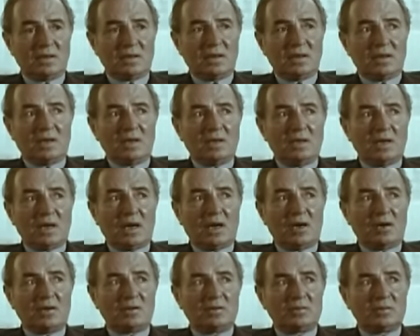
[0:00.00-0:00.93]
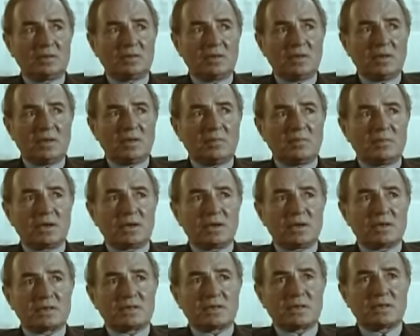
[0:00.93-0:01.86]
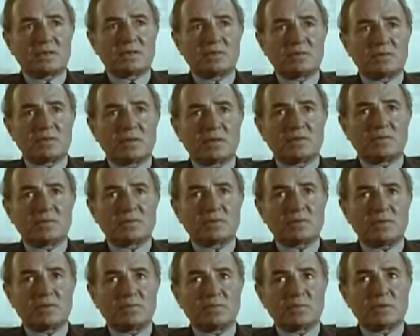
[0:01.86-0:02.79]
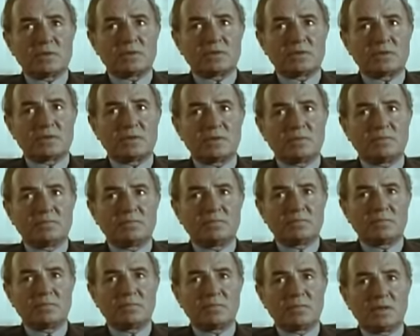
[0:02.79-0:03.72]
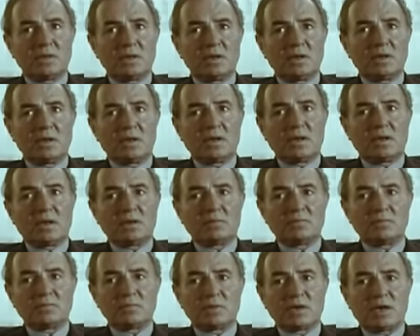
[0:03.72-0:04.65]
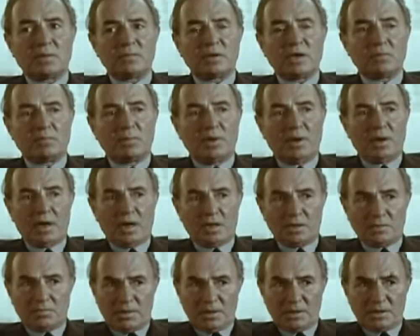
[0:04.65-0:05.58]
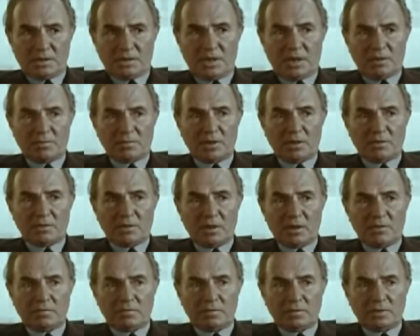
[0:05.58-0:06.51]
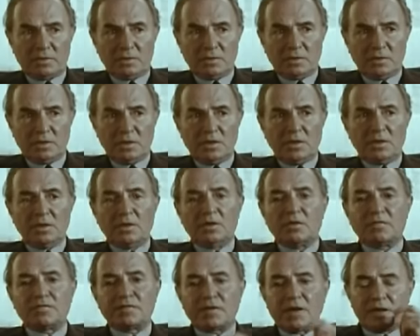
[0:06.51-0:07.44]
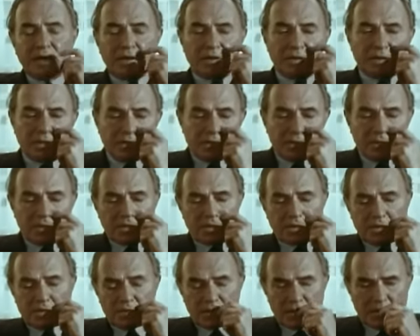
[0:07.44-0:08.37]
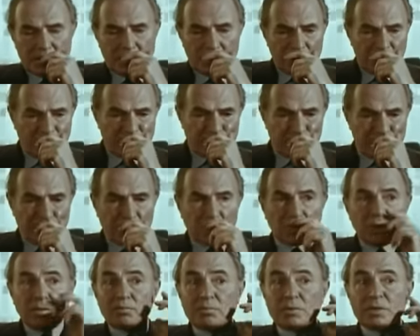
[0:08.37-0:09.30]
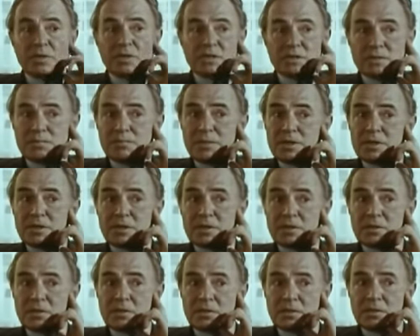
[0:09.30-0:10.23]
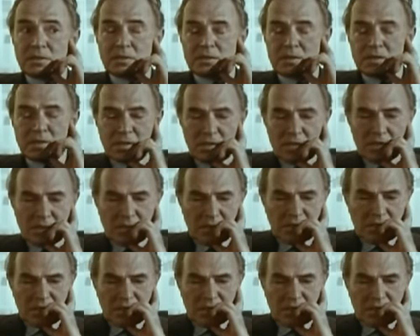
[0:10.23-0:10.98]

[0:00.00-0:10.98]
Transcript: No, because it was, it was almost um, coming apart by the time I arrived. You're referring to the C. Aubrey Smith? Yeah. Mm -hmm.